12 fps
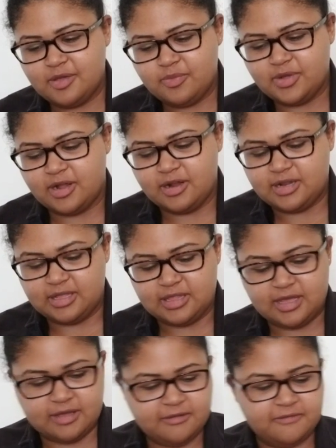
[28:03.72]
regarding
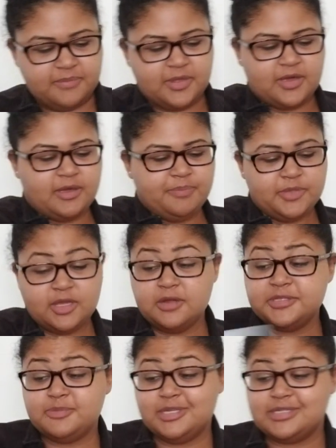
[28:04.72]
love. Okay. Could
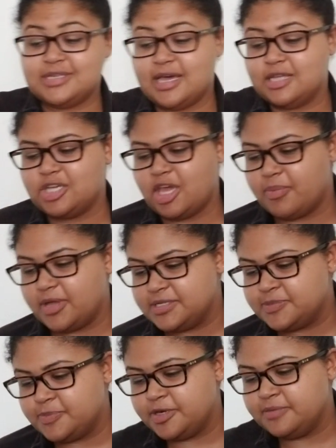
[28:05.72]
also be a Sag Cap
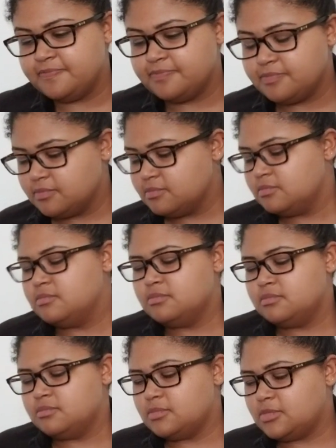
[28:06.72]
Cusper.
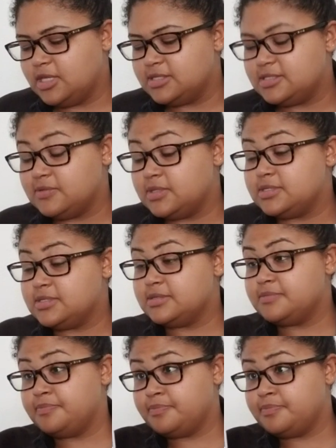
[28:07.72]
Can't see what this is.